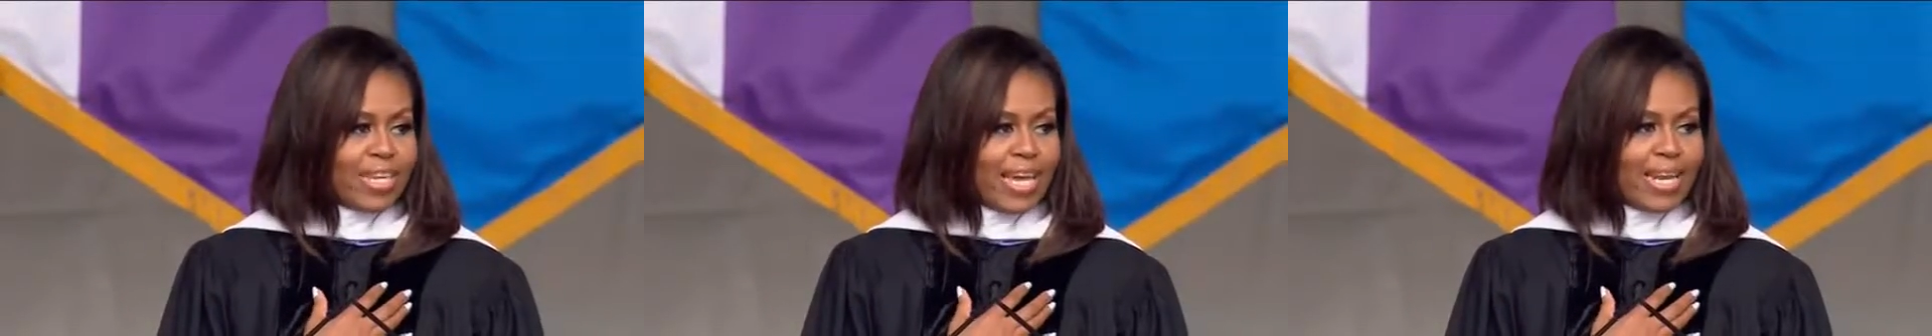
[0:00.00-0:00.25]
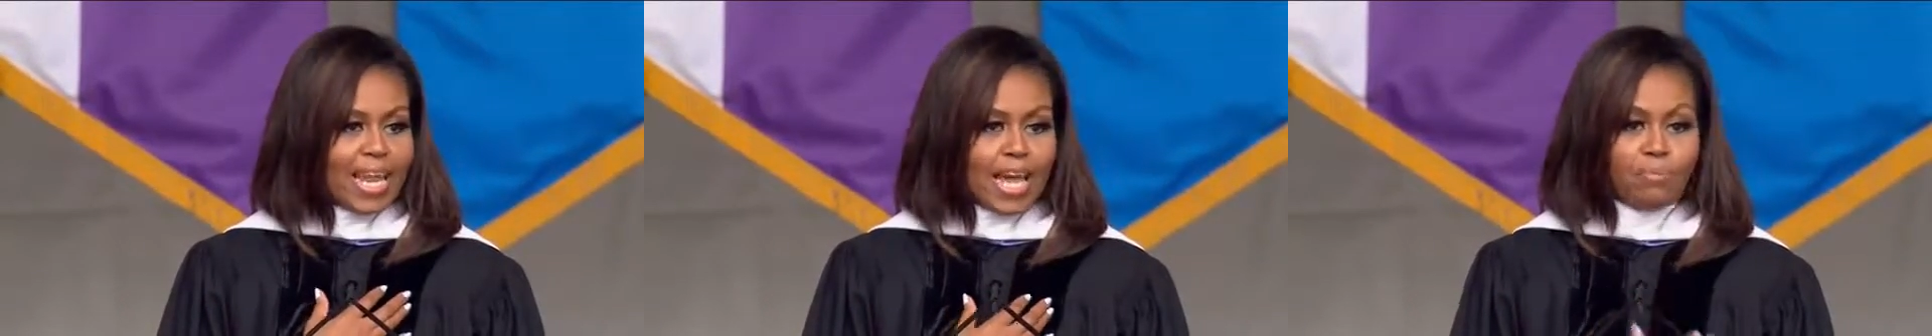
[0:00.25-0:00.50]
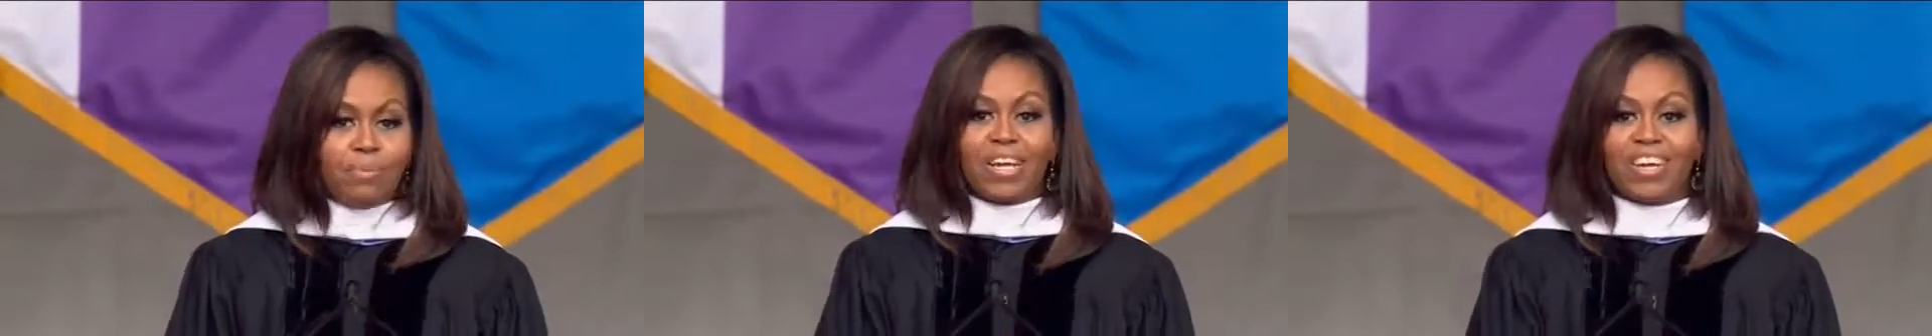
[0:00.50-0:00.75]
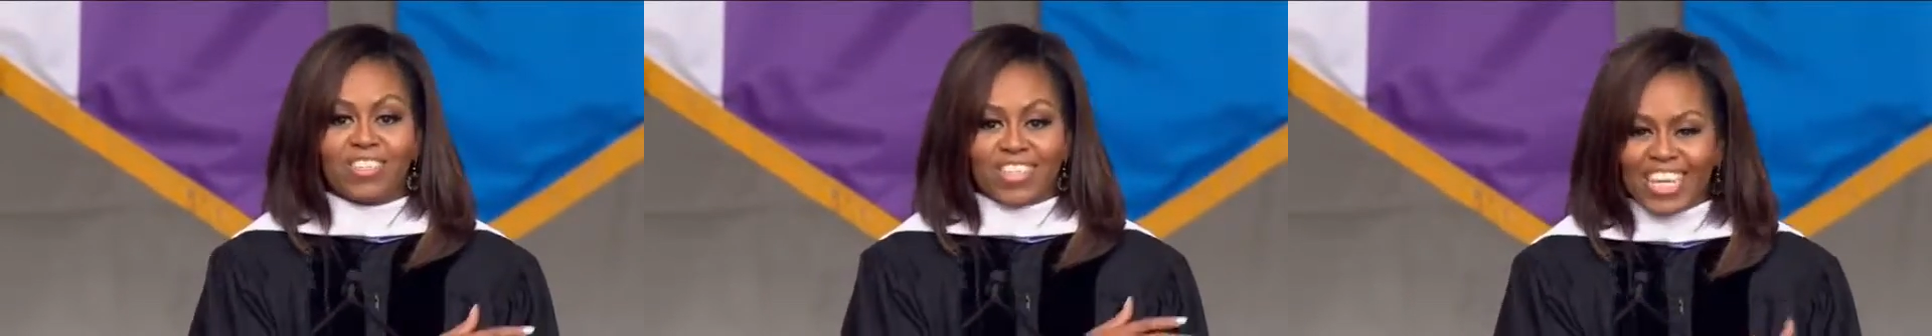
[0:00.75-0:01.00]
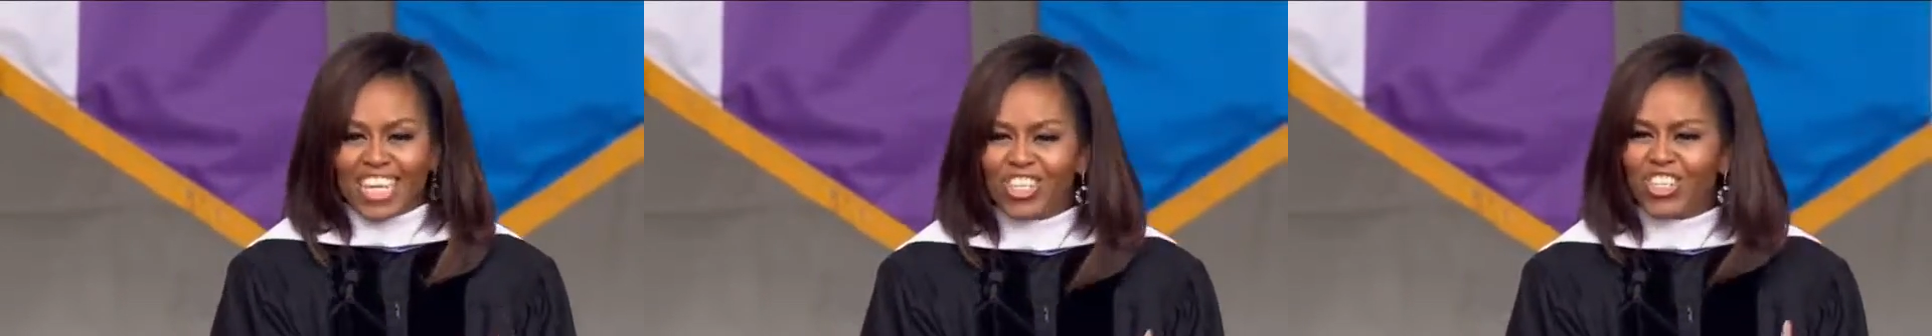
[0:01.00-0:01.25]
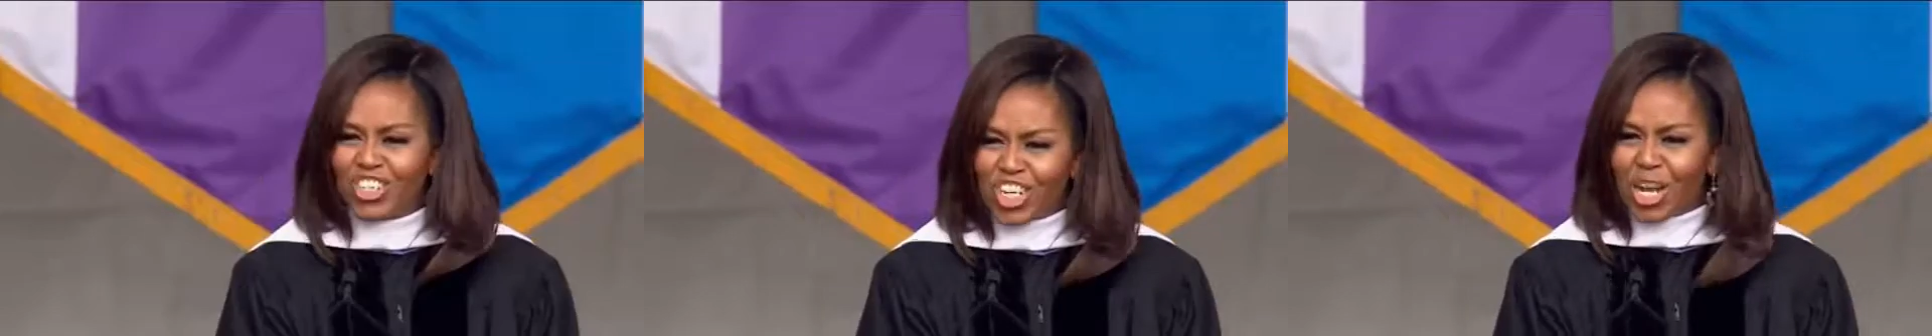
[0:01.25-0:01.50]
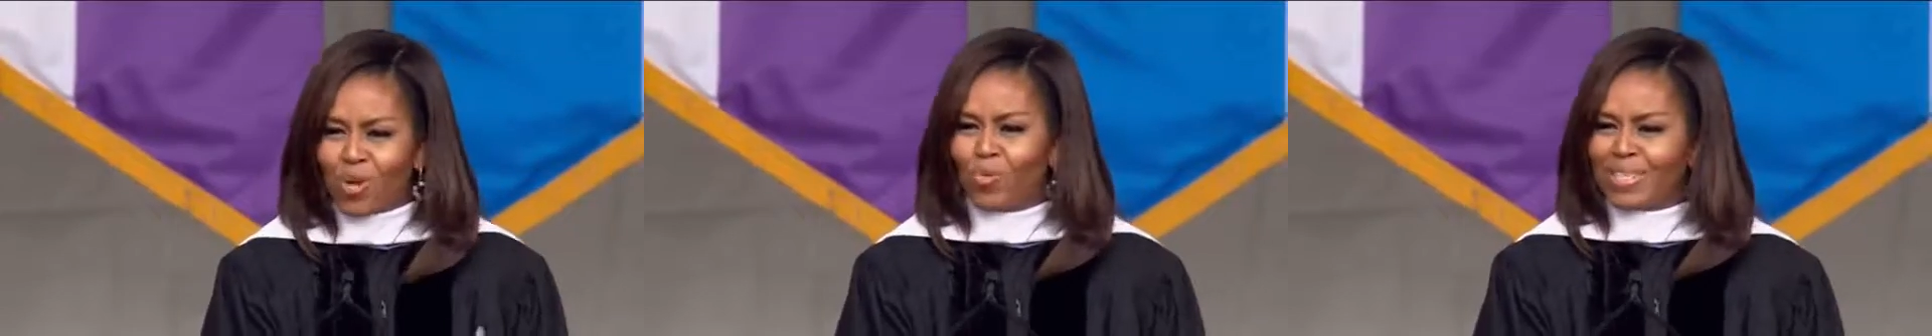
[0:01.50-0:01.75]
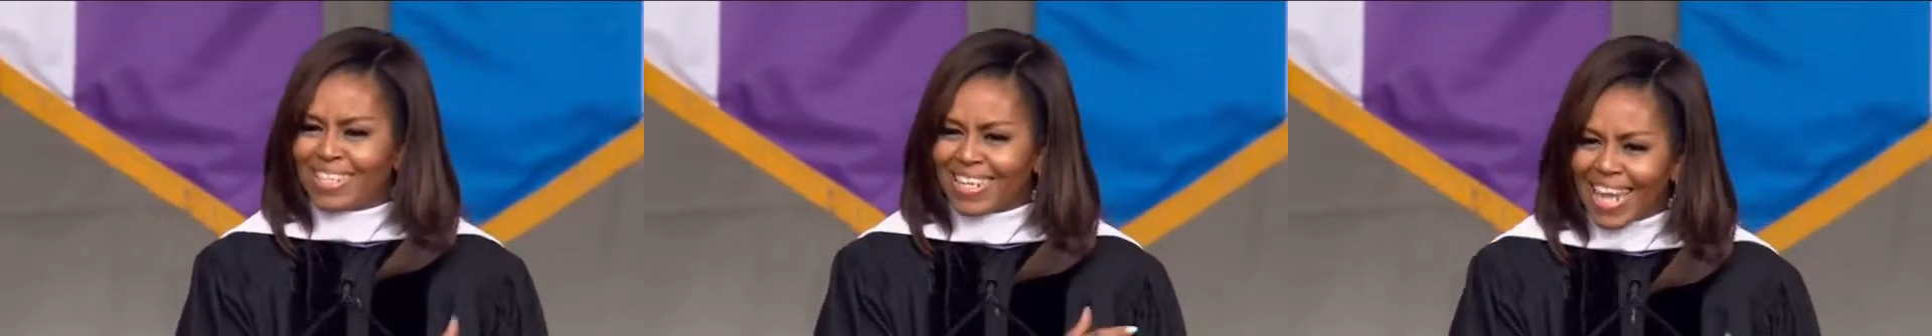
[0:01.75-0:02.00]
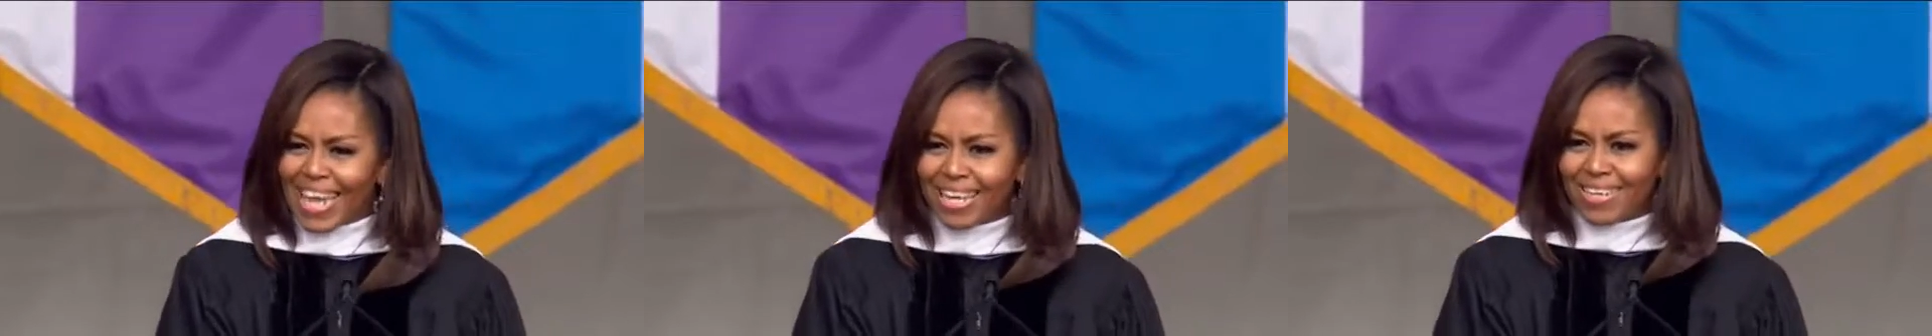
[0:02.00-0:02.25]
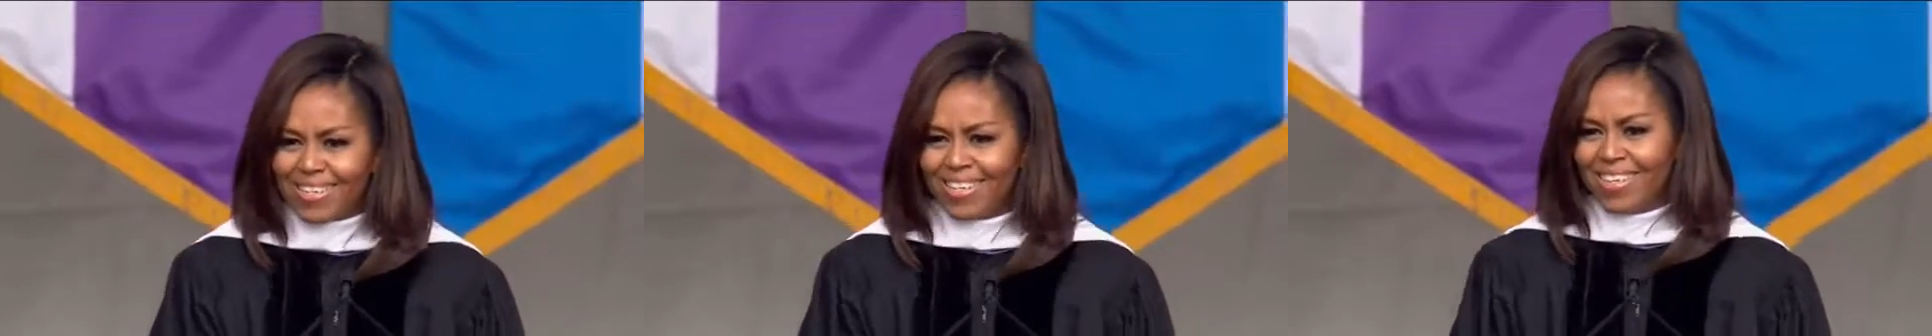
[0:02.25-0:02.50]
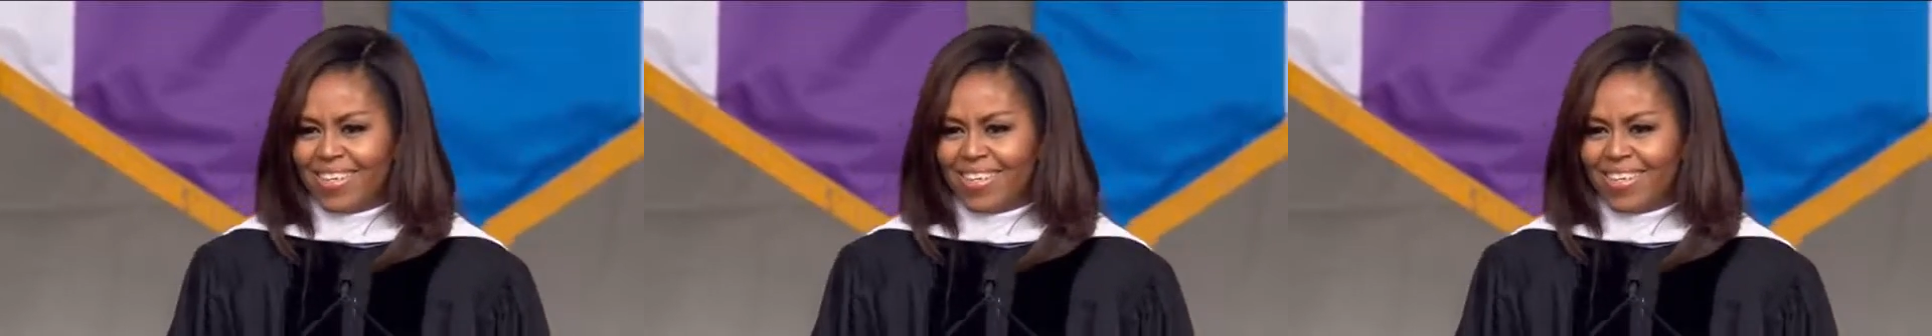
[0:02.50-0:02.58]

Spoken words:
deadline because his check was late.